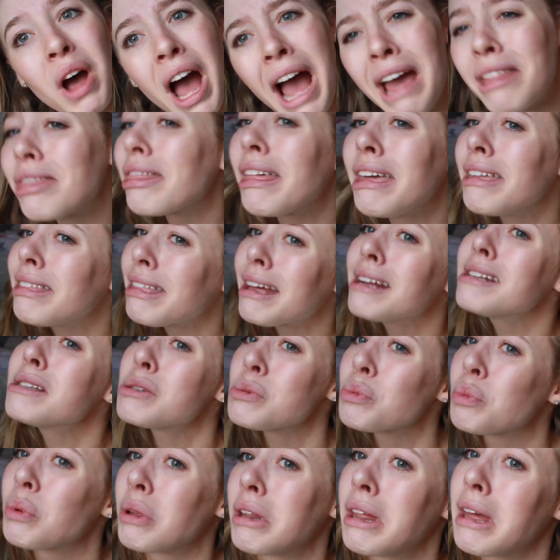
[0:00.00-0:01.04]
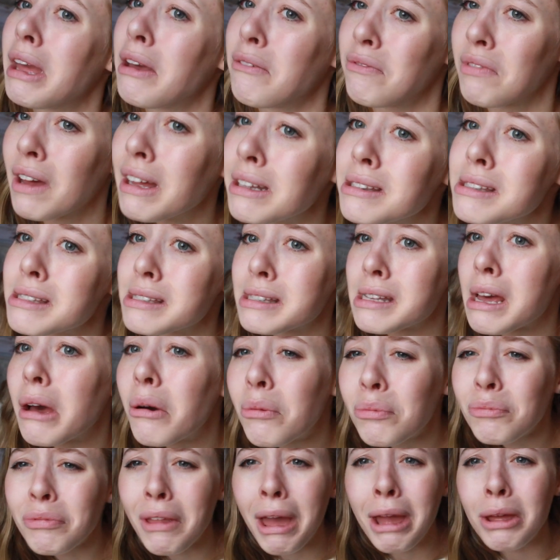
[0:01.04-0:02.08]
I think that's really offensive
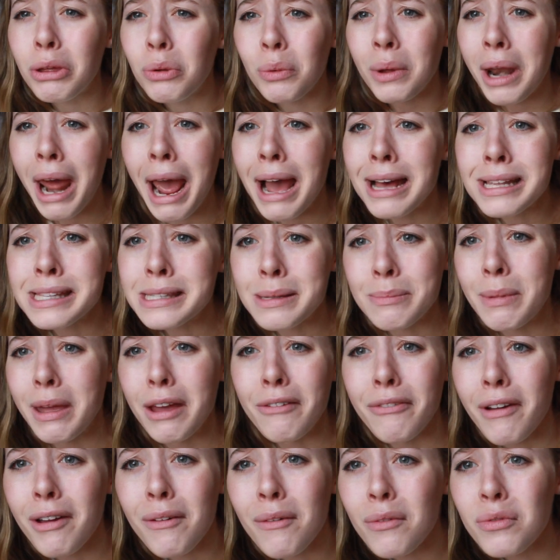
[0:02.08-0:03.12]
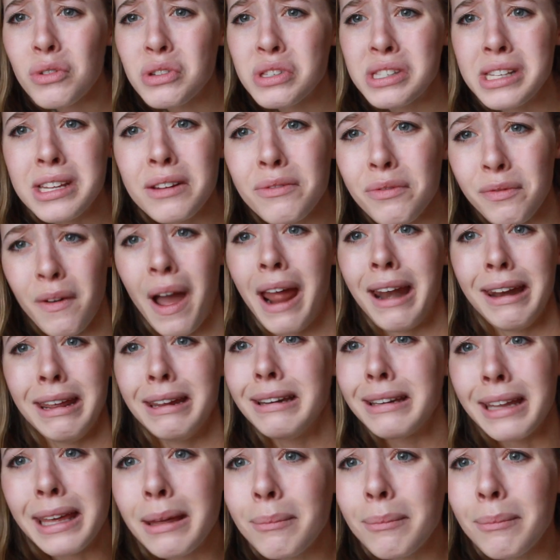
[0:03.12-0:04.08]
that you would ask me if I've ever seen Finding